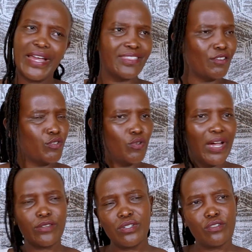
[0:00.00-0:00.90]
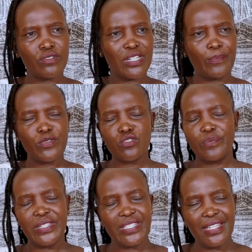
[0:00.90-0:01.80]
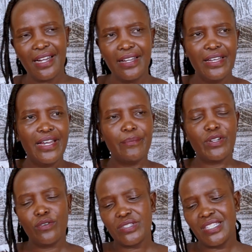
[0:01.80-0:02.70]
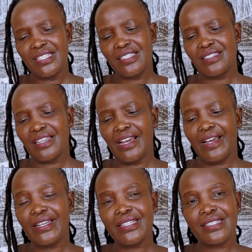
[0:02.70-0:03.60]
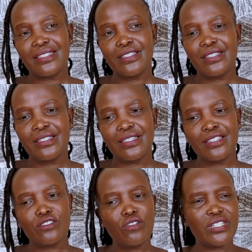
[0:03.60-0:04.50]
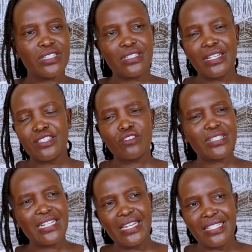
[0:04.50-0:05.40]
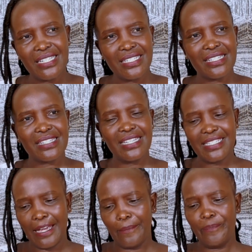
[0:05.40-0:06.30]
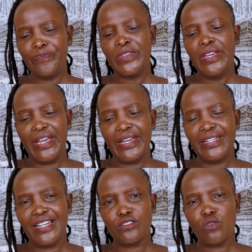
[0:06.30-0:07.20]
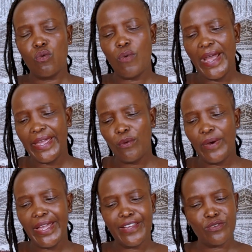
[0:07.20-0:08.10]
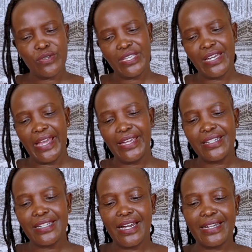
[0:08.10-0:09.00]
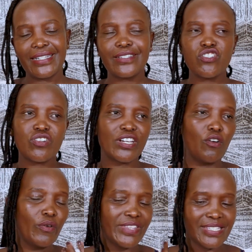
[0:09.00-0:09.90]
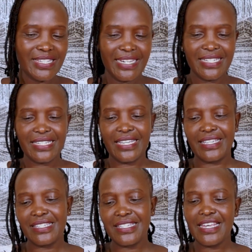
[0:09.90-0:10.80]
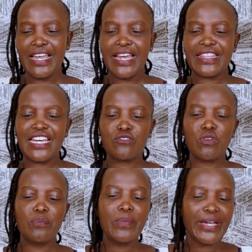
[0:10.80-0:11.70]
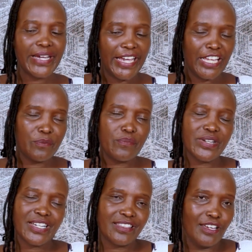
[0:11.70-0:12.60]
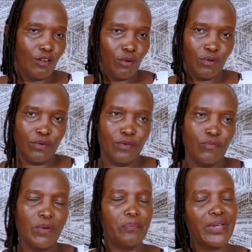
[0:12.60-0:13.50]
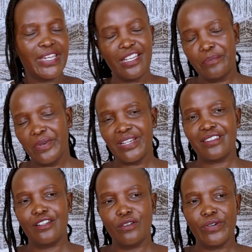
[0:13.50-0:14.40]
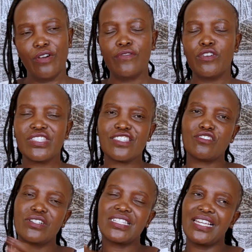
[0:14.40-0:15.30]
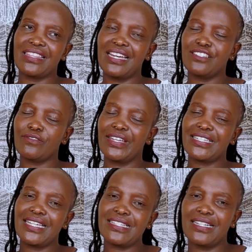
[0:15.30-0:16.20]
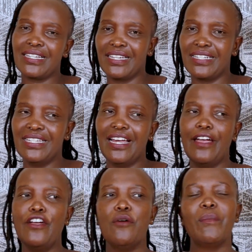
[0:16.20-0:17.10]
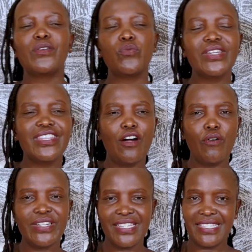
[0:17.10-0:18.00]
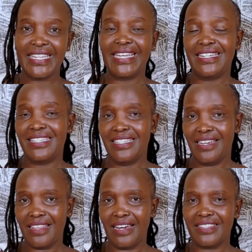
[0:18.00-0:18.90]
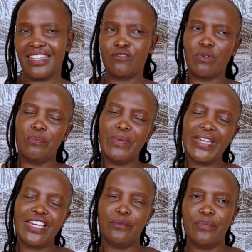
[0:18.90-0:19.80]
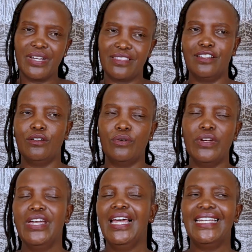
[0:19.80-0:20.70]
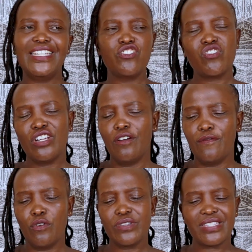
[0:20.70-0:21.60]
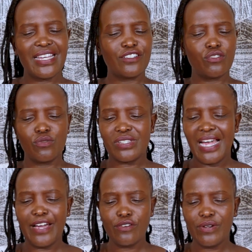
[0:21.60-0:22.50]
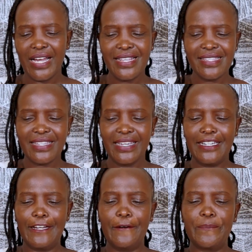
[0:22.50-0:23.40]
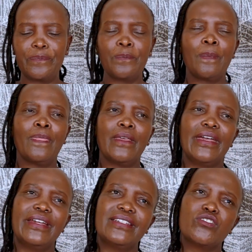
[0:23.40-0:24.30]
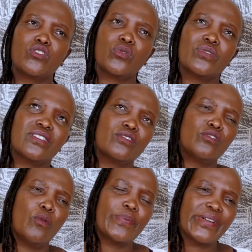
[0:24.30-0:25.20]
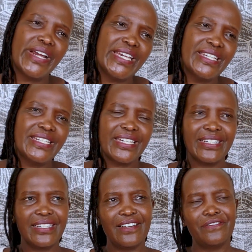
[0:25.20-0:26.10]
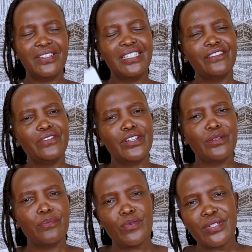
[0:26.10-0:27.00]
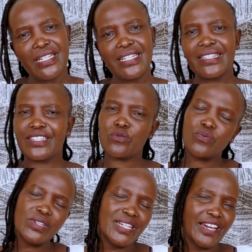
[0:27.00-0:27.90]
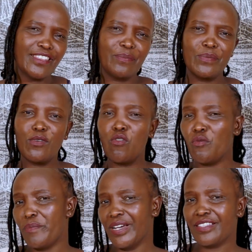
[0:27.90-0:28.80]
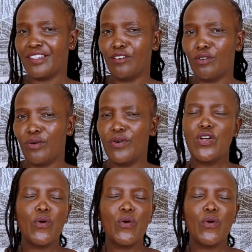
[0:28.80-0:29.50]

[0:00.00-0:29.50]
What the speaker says: I thought you're actually not supposed to be here because this is it's not night, it is daytime, and so why are you here? And red string on the side says that we make and break the law. We make and break the law. Of course, he's not saying that so that Telltale can hear, but we, the audience, can hear that we make and break the law. Red string, of course, that shows arrogance and shows, pride and feeling very important that we are the people who make the law.